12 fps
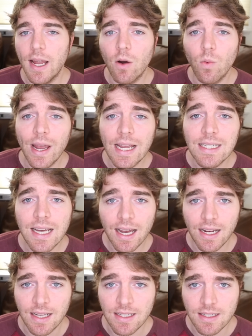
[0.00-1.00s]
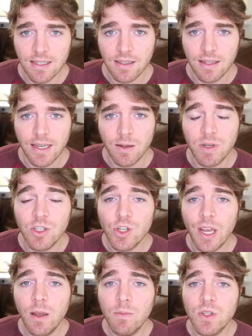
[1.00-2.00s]
Now, Ray died instantly, but
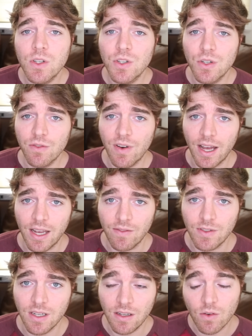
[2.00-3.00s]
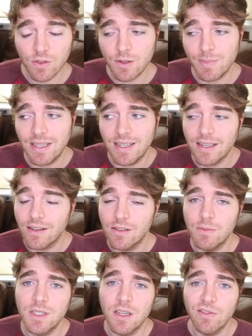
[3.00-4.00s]
James survived. He ultimately
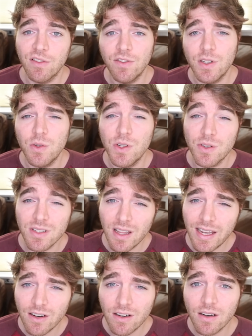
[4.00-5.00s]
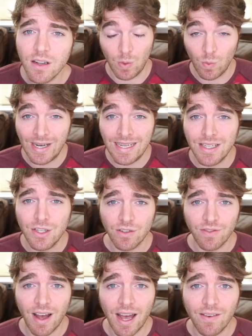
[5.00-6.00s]
killed himself a few years later, but when he
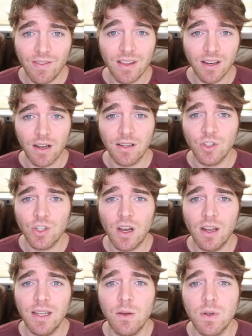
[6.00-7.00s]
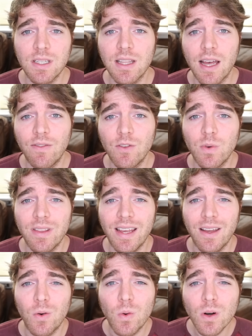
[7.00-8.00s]
survived the gunshot, he was left with
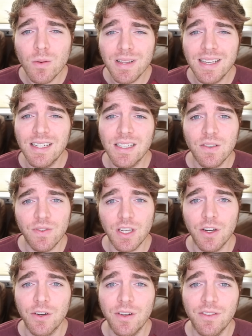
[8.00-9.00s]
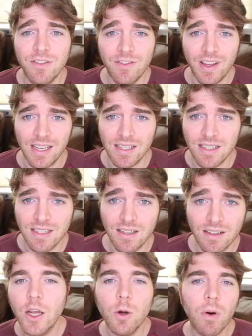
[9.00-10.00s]
a horribly disfigured
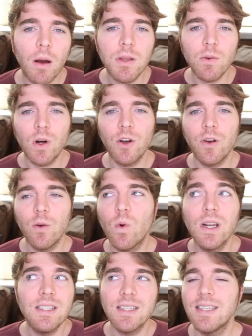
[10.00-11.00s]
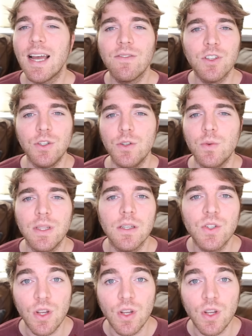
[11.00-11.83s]
face. Now, you're probably wondering, what does this have to do with the